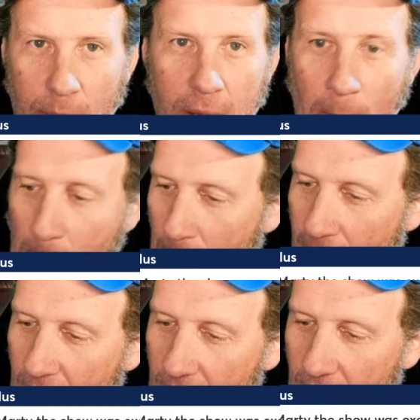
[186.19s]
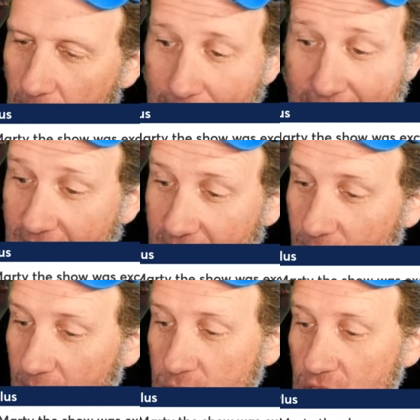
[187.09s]
But man, it,
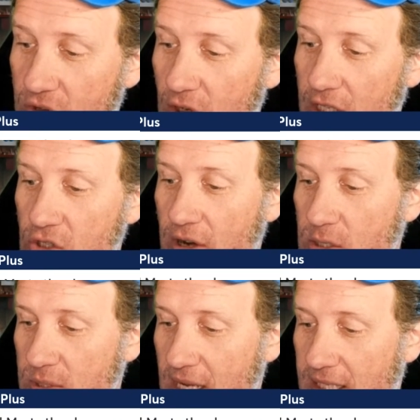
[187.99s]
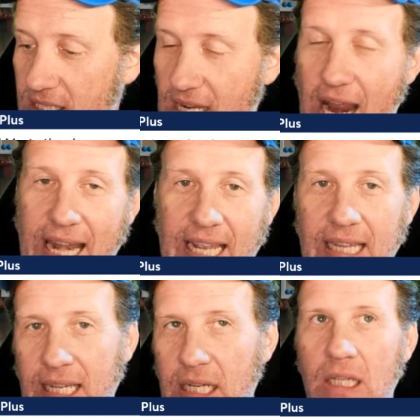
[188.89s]
it was just really strange. It was like this tiny
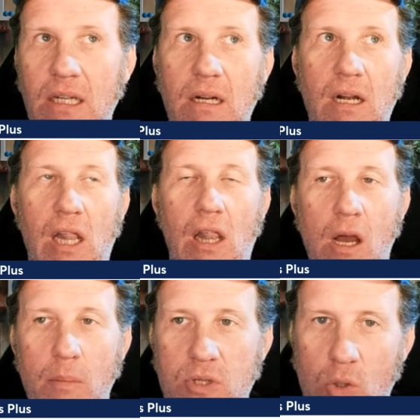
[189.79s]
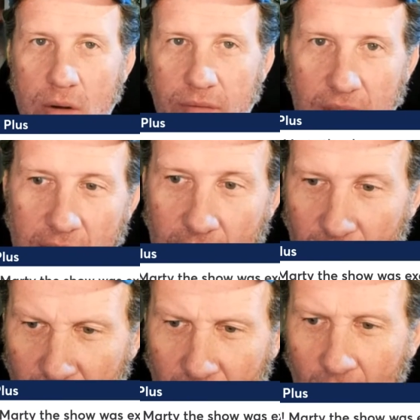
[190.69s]
little club sort of thing
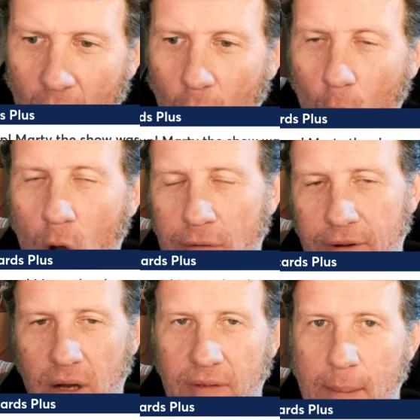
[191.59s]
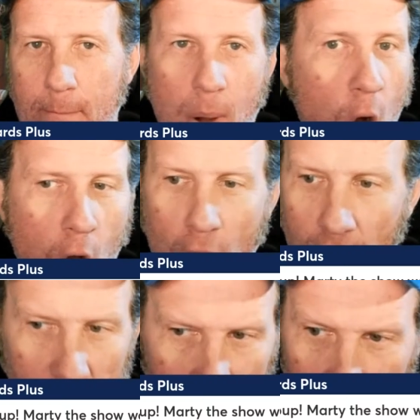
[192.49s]
off of a bar,
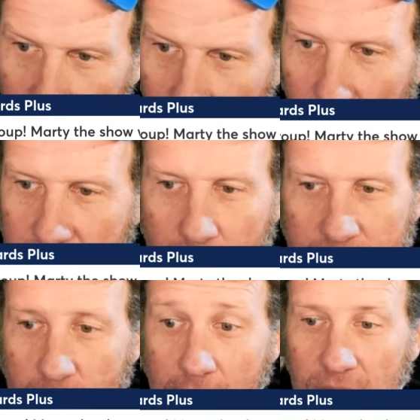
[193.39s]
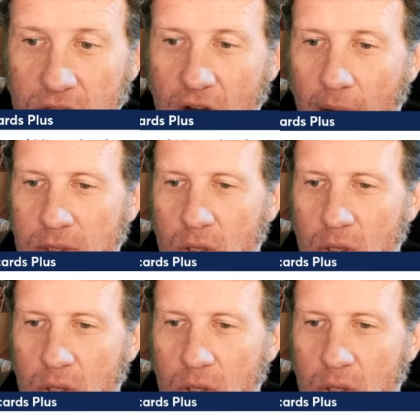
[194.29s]
is the best way I could describe it.